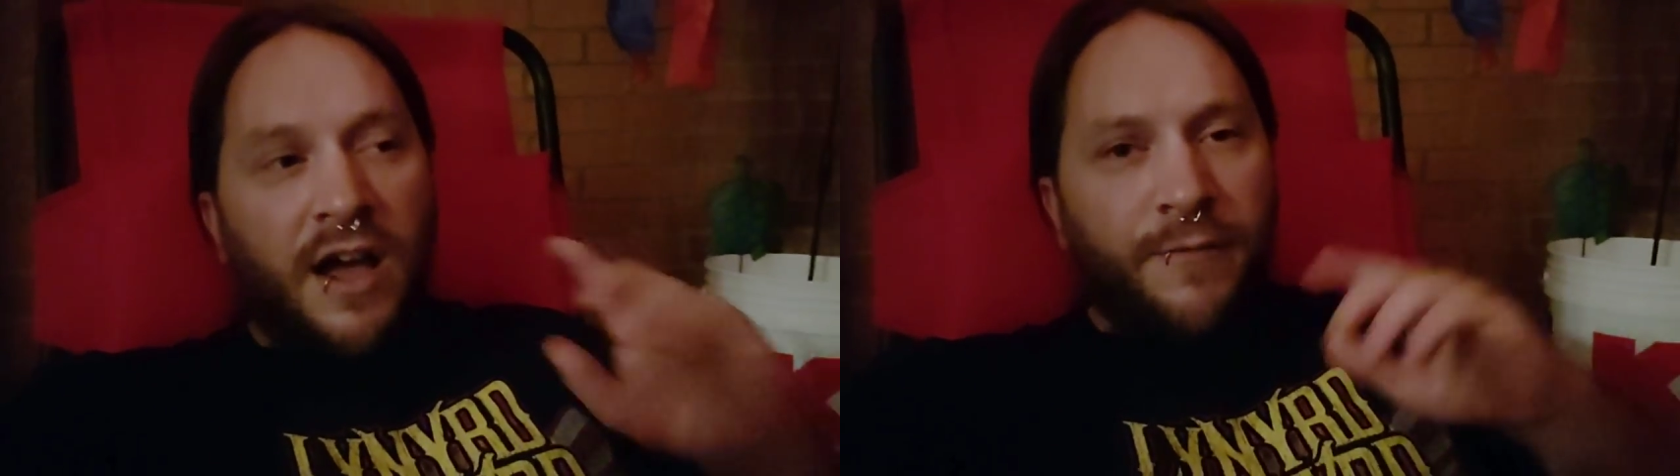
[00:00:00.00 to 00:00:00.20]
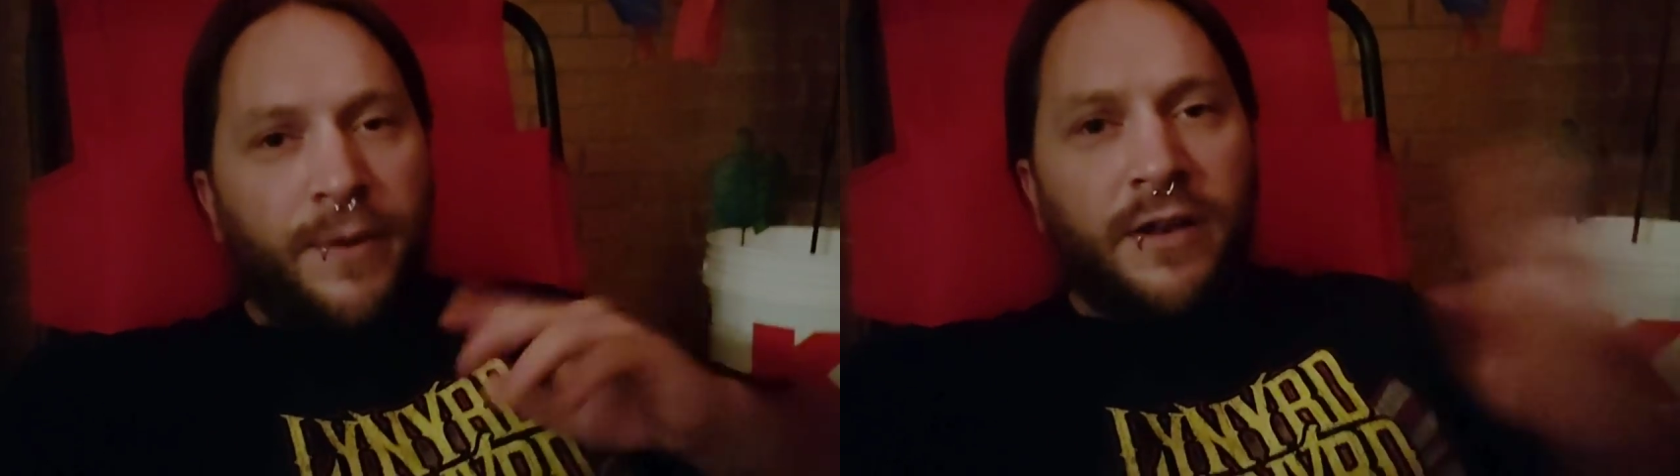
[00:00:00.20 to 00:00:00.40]

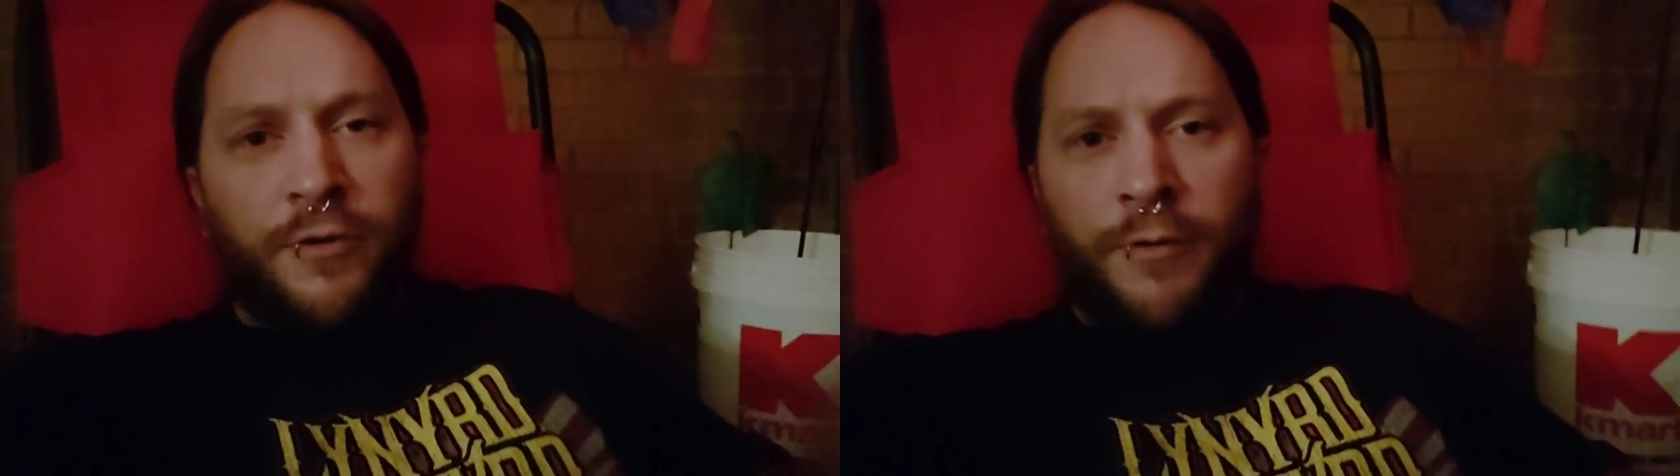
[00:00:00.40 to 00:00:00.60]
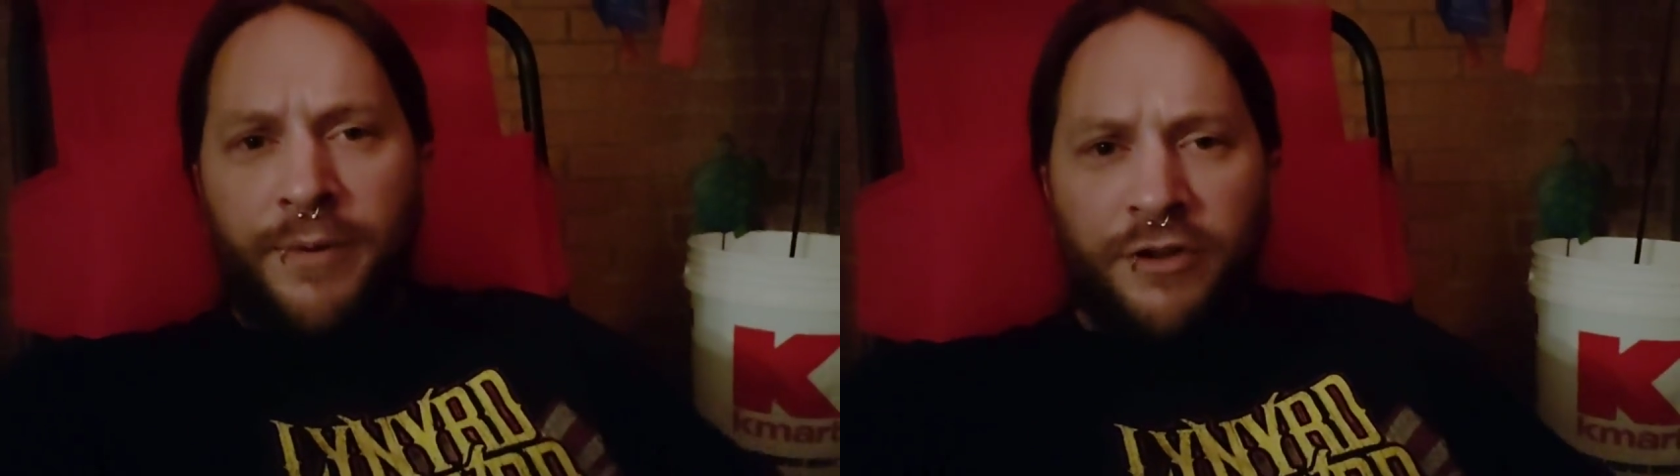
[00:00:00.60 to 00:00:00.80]
I've been
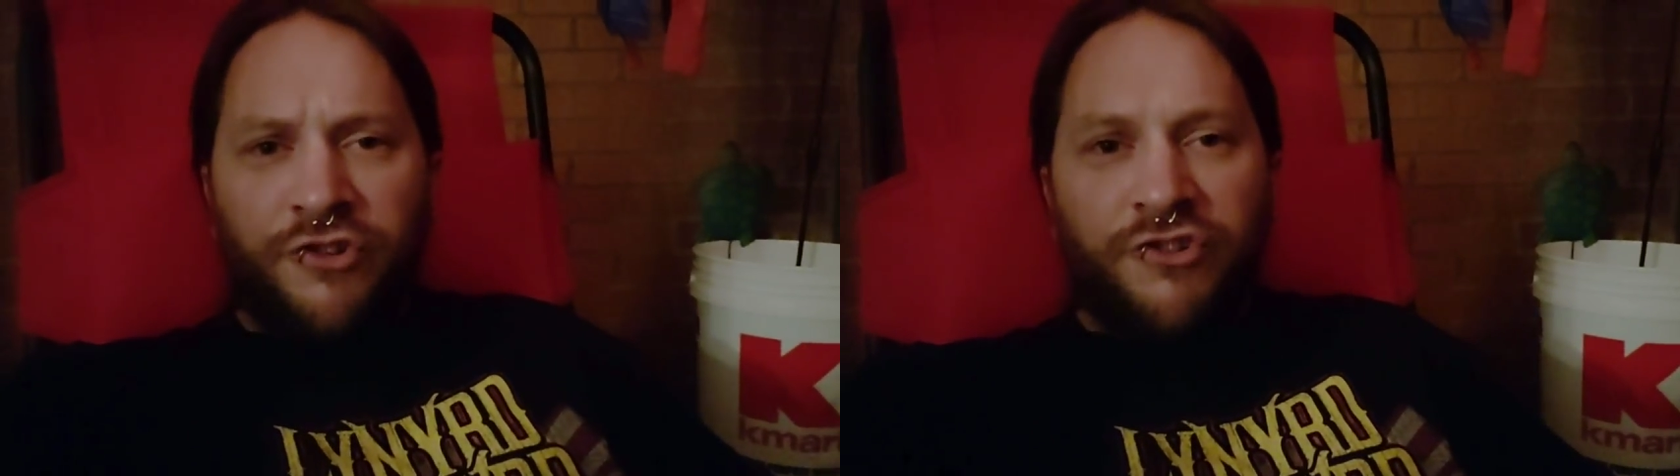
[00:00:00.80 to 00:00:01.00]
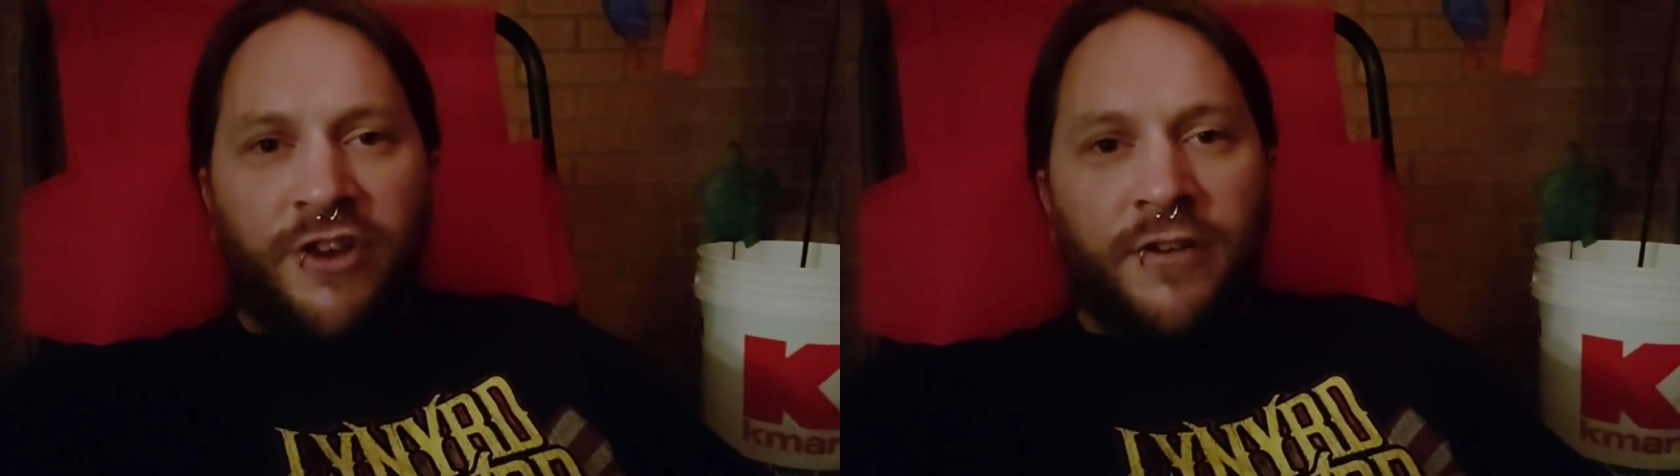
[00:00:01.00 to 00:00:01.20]
to a
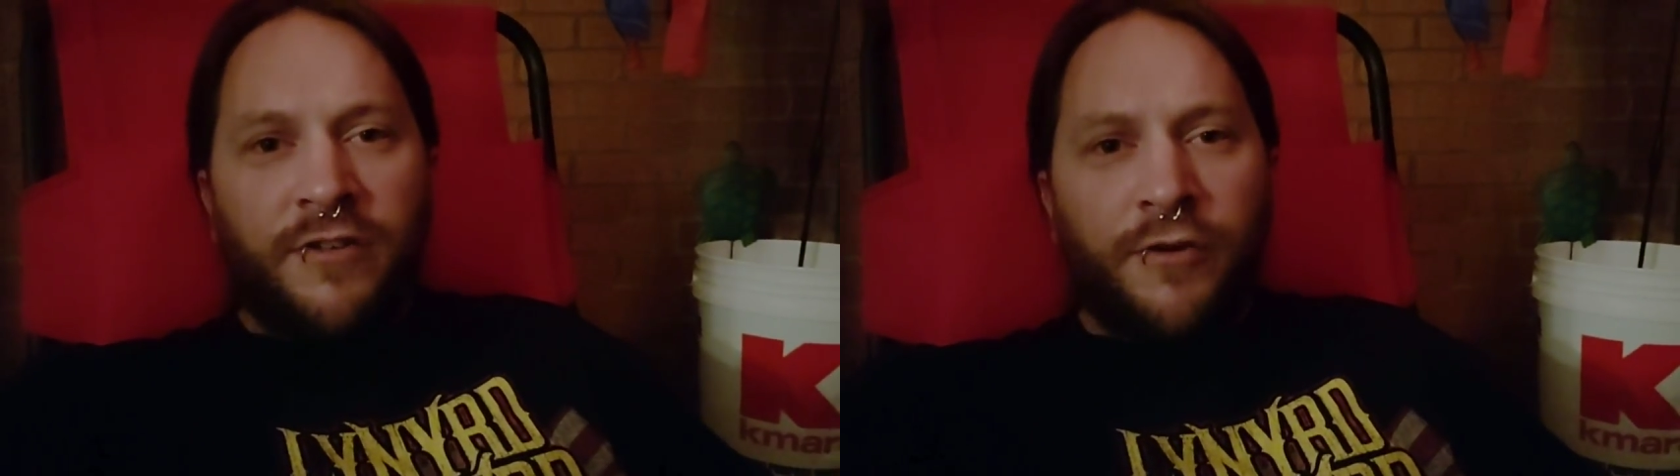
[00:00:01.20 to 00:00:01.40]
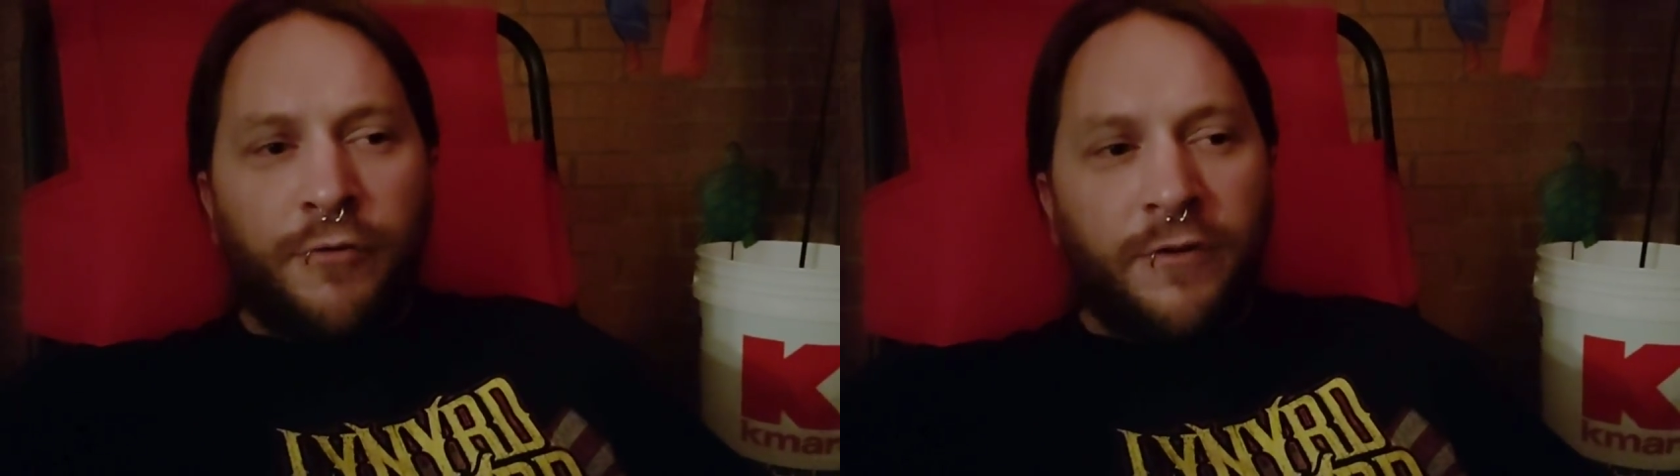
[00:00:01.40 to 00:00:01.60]
bunch of
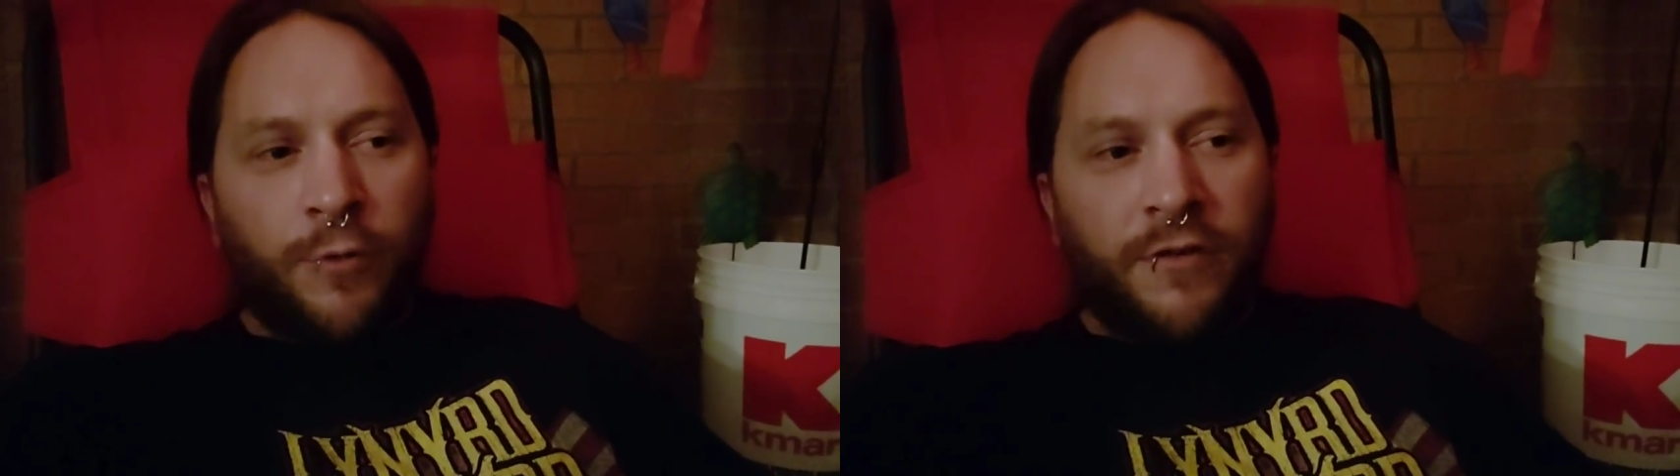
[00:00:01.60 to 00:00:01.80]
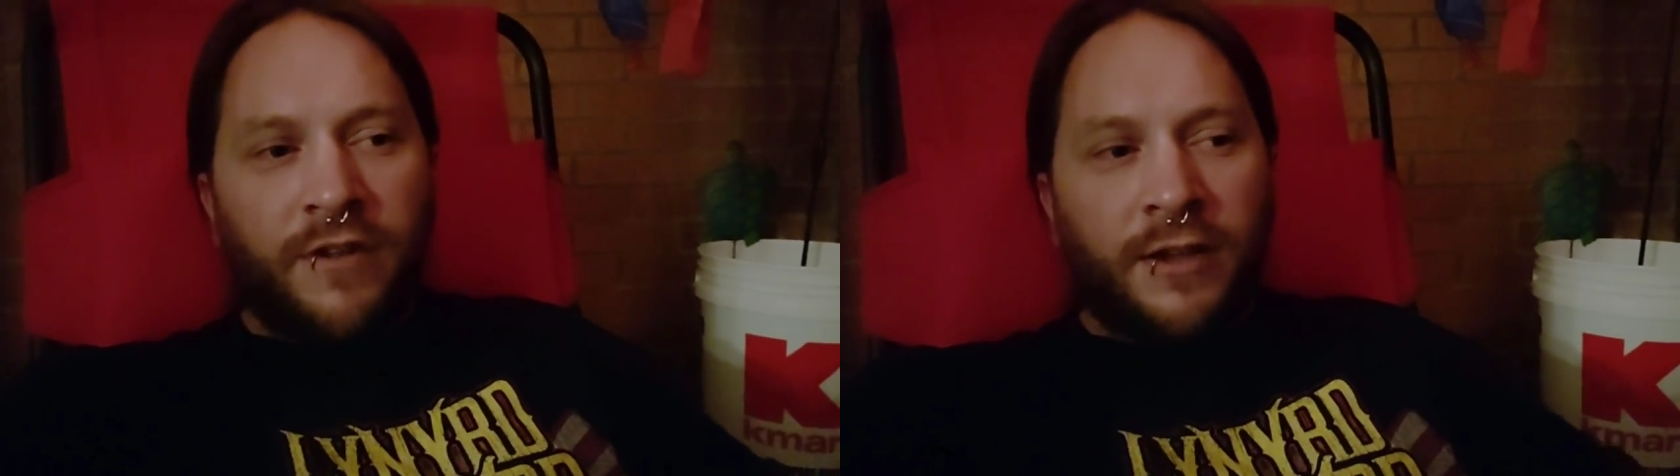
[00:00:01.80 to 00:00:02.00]
Gen 2 stores,